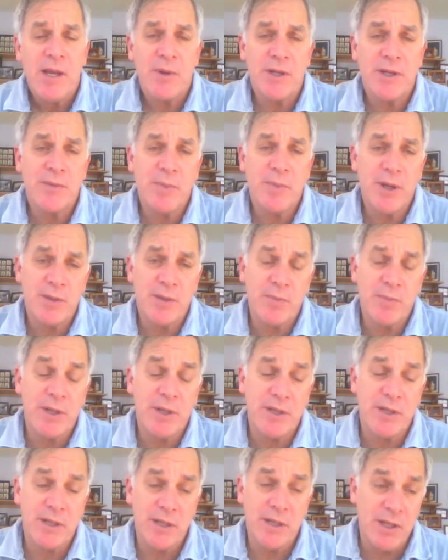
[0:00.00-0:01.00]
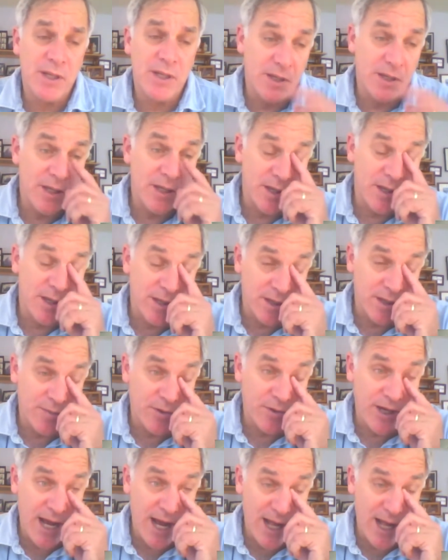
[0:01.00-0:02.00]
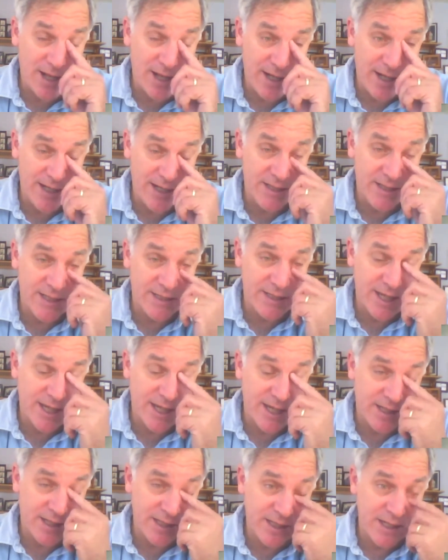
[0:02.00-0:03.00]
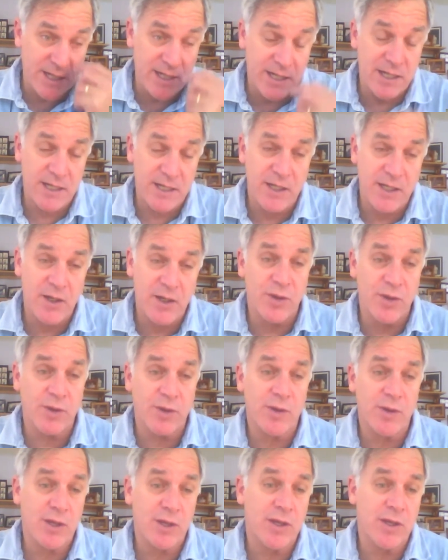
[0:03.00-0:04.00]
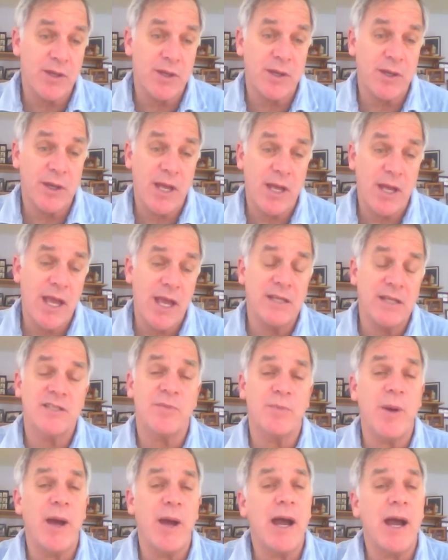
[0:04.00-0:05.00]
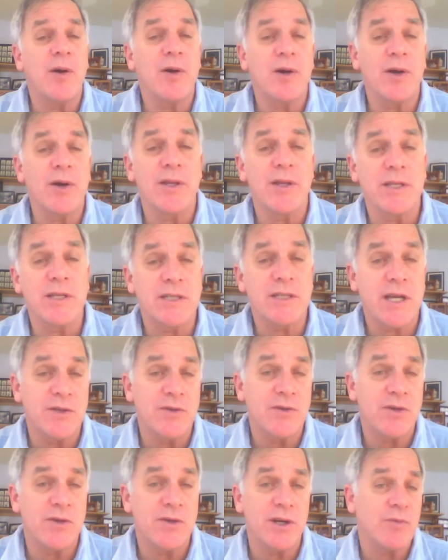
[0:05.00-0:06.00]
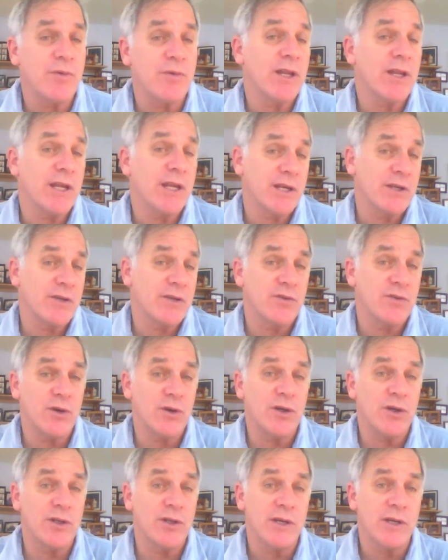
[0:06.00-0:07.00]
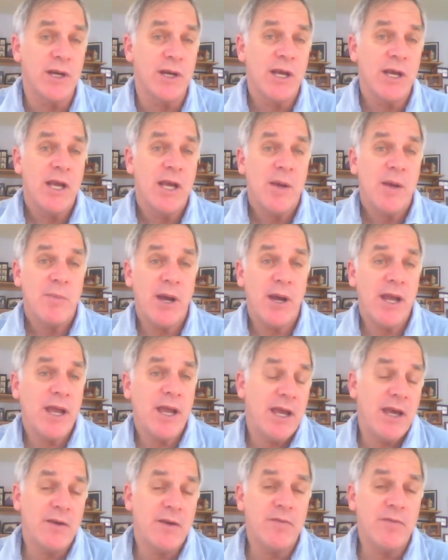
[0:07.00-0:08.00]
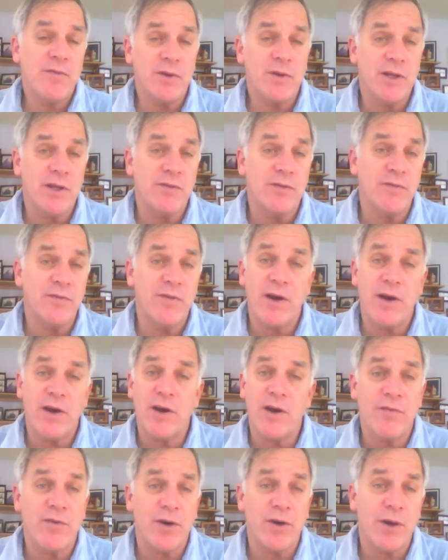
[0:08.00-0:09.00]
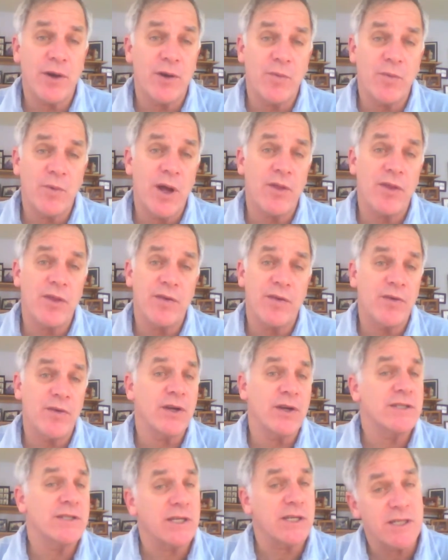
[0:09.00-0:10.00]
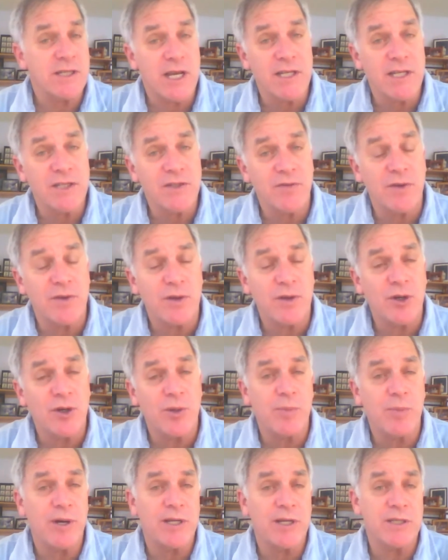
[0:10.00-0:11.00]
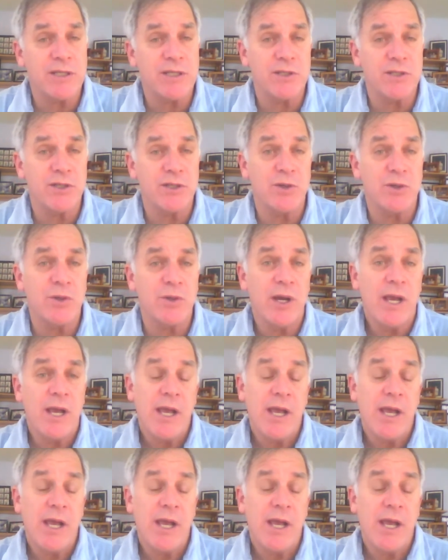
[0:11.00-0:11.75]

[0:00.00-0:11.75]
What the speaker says: the reality is that you know, the hands of power in this country are really controlled by a handful of very, very wealthy, very successful corporations who